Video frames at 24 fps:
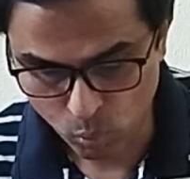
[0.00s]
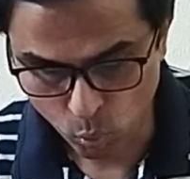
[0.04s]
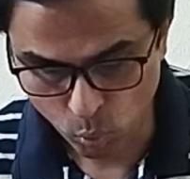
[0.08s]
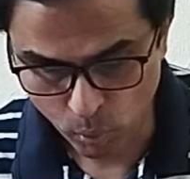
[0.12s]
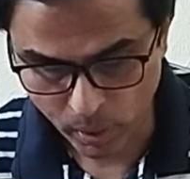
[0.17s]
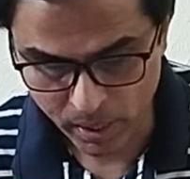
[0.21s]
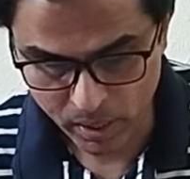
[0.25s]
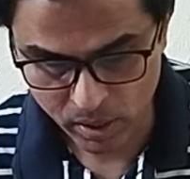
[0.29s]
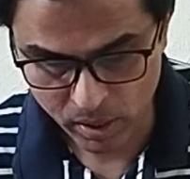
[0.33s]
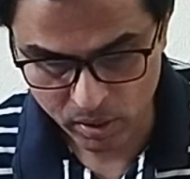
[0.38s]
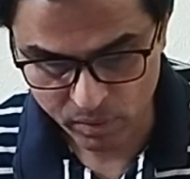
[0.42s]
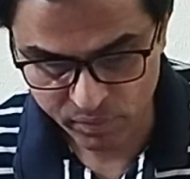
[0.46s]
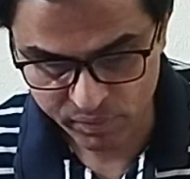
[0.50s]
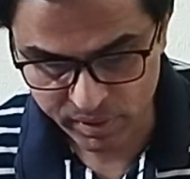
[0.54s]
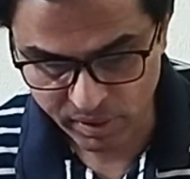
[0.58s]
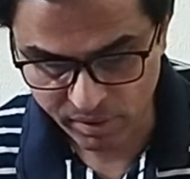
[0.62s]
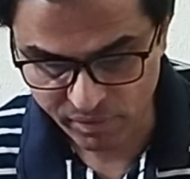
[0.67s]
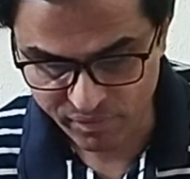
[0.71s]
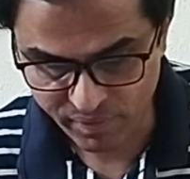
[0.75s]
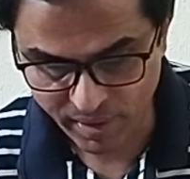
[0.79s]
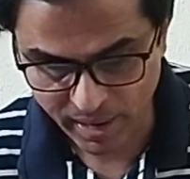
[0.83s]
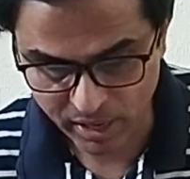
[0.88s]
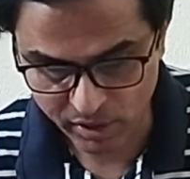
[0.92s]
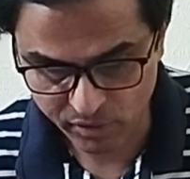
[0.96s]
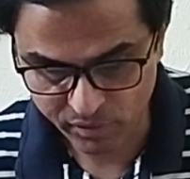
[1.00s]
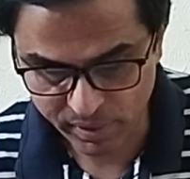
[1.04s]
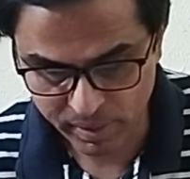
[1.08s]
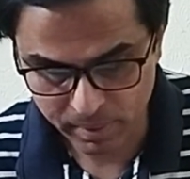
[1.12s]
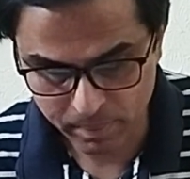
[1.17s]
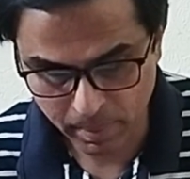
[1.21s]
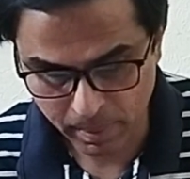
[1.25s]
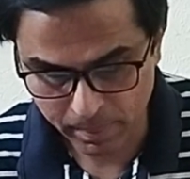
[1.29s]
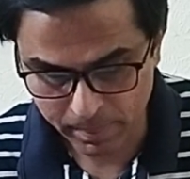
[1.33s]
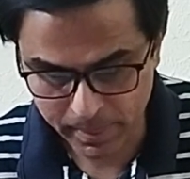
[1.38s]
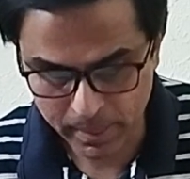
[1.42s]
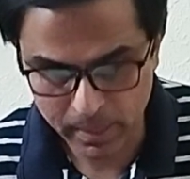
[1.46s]
one of the
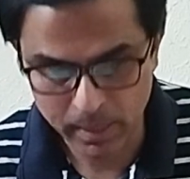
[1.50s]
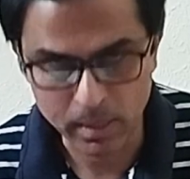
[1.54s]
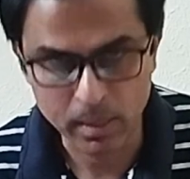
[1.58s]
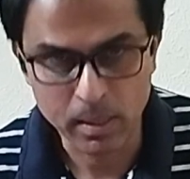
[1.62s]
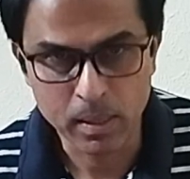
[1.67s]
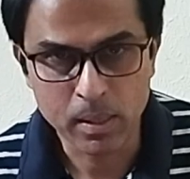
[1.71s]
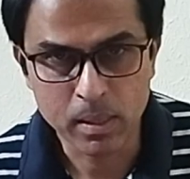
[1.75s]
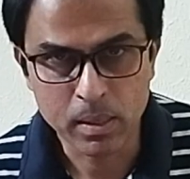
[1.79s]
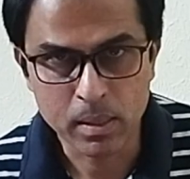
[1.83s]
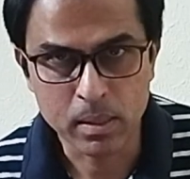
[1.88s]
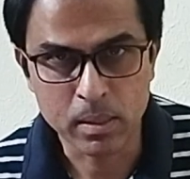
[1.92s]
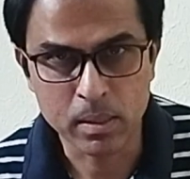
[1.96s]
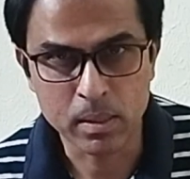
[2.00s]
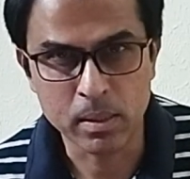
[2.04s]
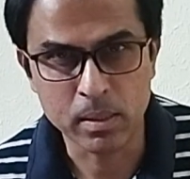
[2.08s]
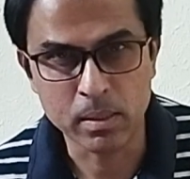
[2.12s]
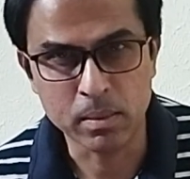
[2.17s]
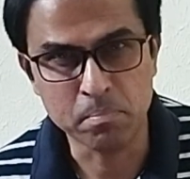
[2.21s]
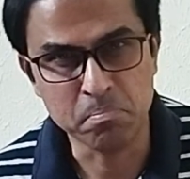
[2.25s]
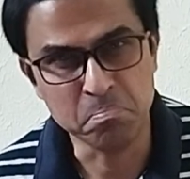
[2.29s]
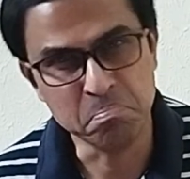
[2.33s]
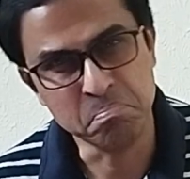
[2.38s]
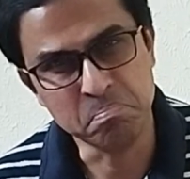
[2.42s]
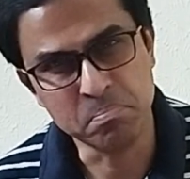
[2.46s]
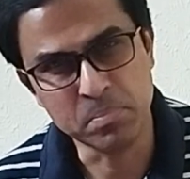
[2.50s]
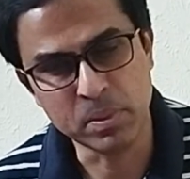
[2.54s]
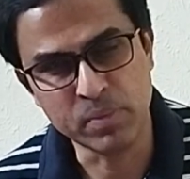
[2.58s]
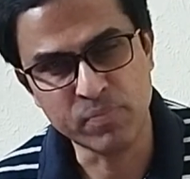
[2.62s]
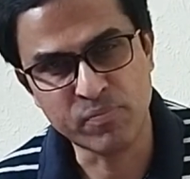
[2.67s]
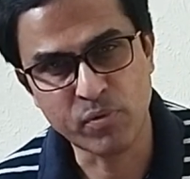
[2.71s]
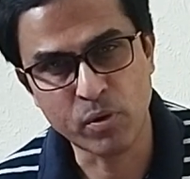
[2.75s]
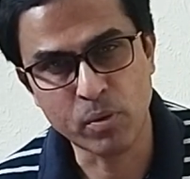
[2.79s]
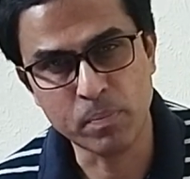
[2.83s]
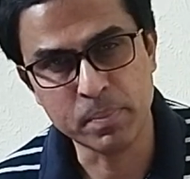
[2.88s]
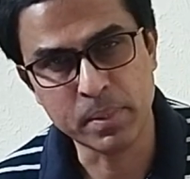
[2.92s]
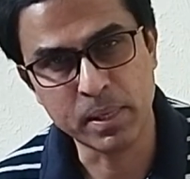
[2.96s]
factory, maybe
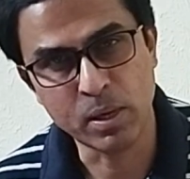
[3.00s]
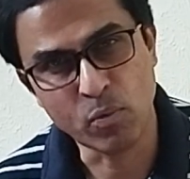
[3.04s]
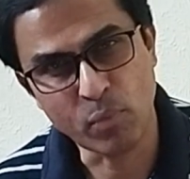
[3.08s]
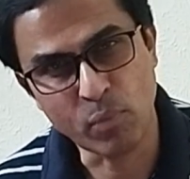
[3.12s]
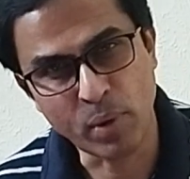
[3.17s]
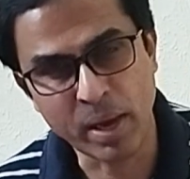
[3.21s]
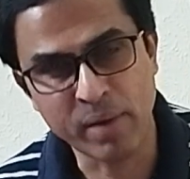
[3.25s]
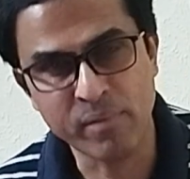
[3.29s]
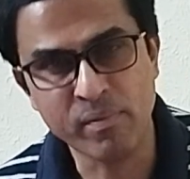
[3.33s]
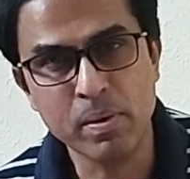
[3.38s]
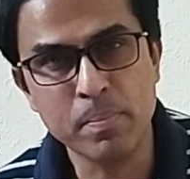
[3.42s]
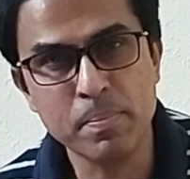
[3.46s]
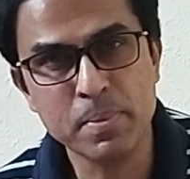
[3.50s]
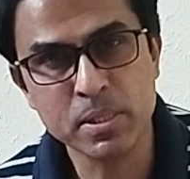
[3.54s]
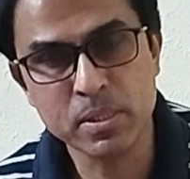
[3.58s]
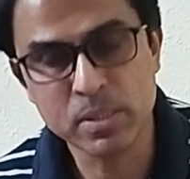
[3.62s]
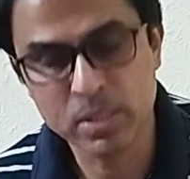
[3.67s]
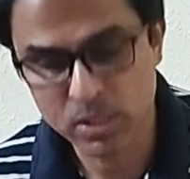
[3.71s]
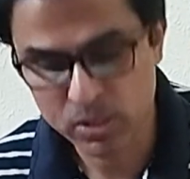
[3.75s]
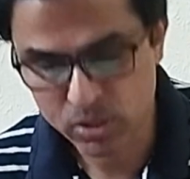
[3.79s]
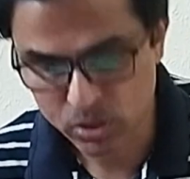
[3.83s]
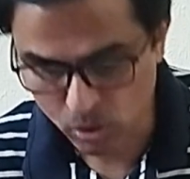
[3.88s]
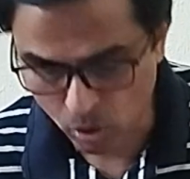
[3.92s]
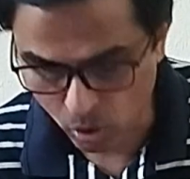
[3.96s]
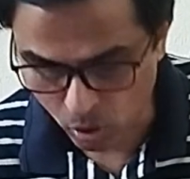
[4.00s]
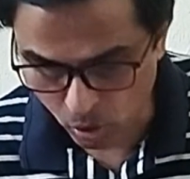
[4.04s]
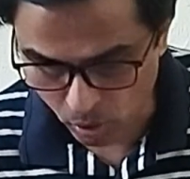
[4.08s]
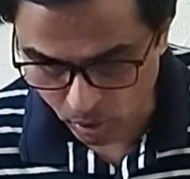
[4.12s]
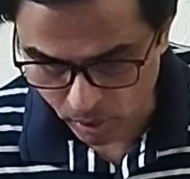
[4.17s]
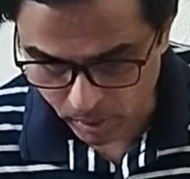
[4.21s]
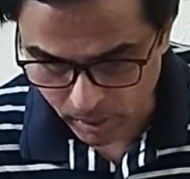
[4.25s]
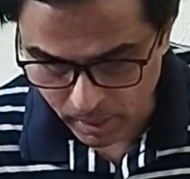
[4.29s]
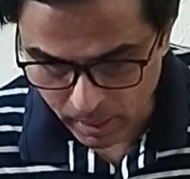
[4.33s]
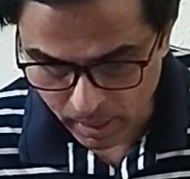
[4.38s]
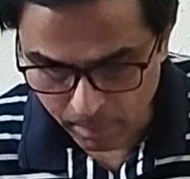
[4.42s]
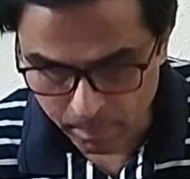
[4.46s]
from their rival business,
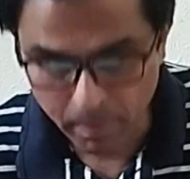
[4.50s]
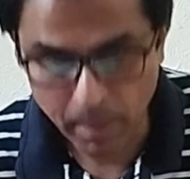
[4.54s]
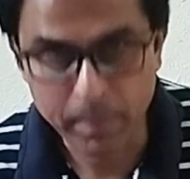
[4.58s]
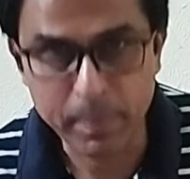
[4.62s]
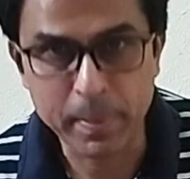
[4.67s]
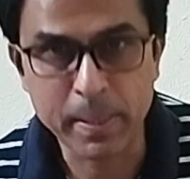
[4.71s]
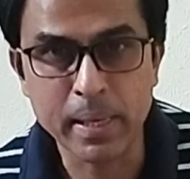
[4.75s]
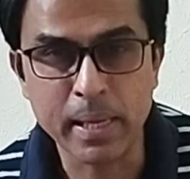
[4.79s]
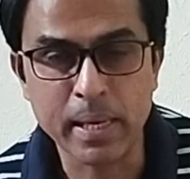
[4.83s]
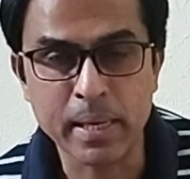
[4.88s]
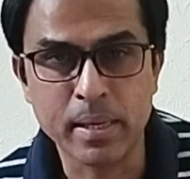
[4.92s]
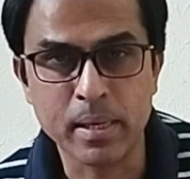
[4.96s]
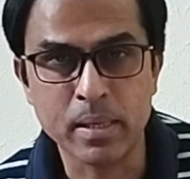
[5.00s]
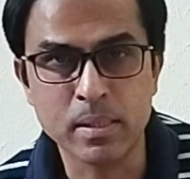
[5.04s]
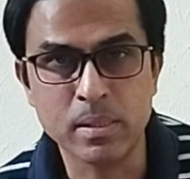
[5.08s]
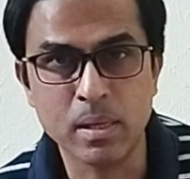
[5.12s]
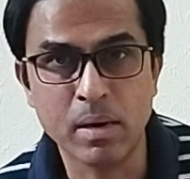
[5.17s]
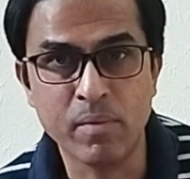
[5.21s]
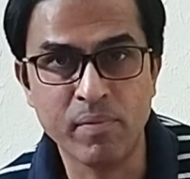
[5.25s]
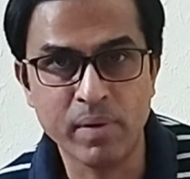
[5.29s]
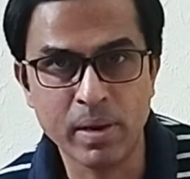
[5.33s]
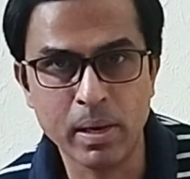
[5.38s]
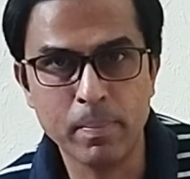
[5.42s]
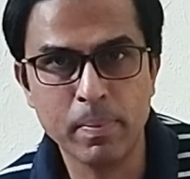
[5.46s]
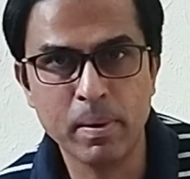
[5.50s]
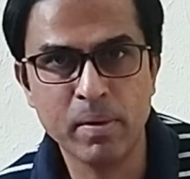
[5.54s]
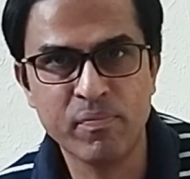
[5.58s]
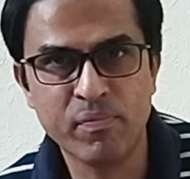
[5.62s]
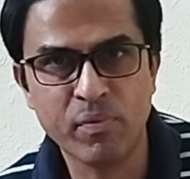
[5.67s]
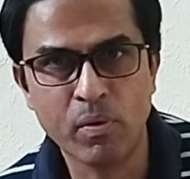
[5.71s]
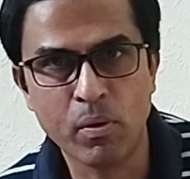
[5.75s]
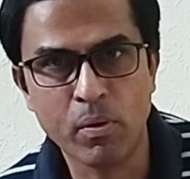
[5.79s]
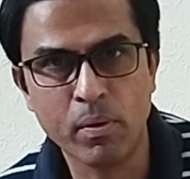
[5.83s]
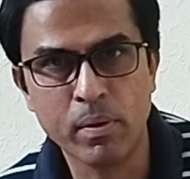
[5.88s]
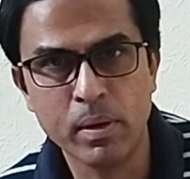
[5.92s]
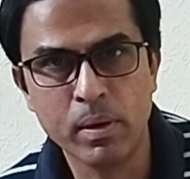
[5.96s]
or maybe it is available
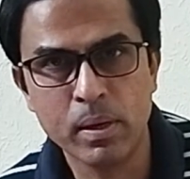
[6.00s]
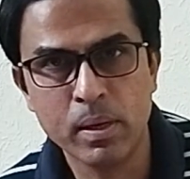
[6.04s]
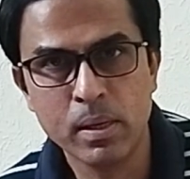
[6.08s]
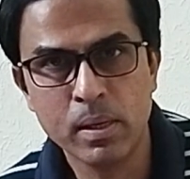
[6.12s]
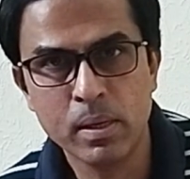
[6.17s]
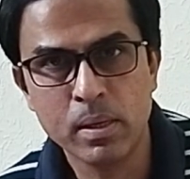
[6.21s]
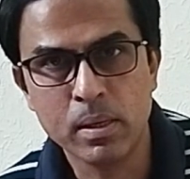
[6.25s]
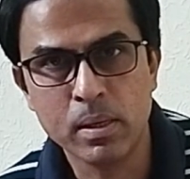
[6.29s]
for